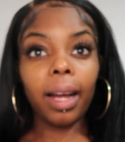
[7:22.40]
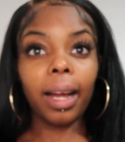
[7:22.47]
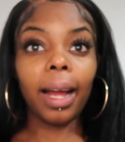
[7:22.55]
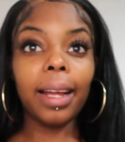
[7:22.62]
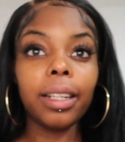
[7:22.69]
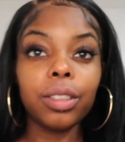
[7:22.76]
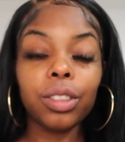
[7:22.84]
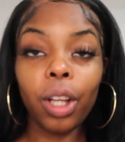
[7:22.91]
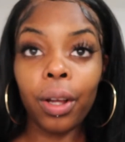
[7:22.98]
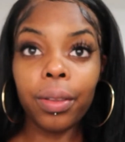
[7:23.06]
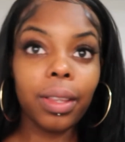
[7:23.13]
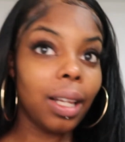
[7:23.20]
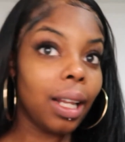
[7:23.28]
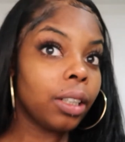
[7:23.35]
Okay, so
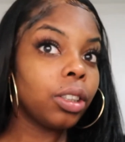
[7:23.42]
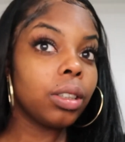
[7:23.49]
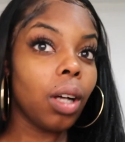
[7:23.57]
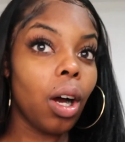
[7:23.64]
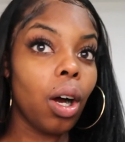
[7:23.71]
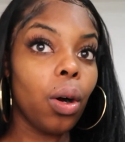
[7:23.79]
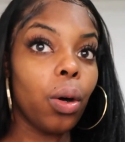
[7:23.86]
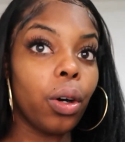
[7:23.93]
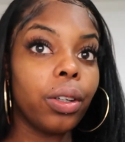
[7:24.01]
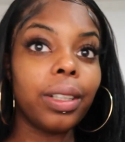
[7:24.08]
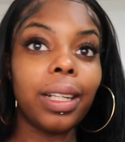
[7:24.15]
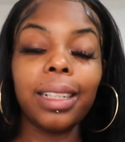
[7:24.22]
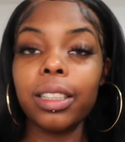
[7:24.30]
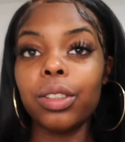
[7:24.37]
the lashes are
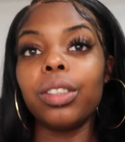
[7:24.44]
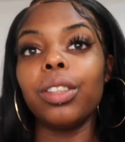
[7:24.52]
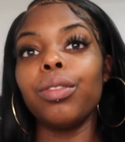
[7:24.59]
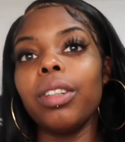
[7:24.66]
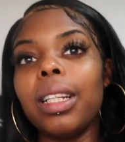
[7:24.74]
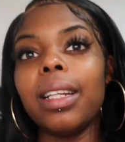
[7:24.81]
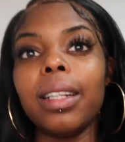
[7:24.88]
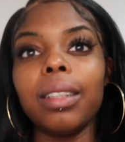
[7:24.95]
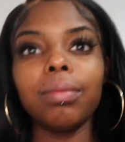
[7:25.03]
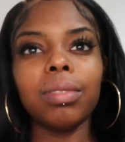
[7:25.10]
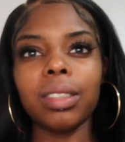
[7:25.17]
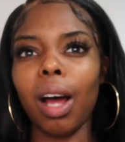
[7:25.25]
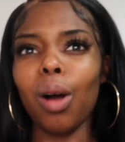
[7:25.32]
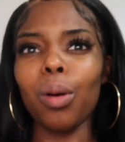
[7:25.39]
on, and it's just a really
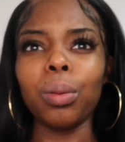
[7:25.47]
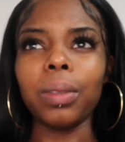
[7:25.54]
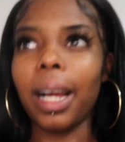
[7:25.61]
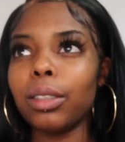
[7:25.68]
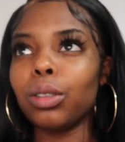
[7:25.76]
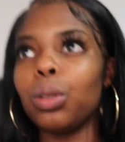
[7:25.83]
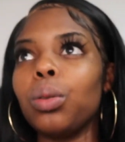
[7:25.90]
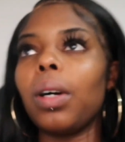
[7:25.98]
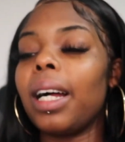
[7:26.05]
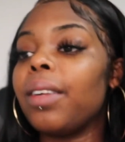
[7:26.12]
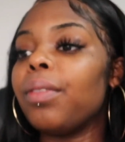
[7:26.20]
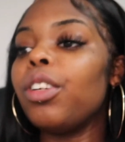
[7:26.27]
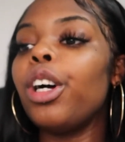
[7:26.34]
subtle, natural kind of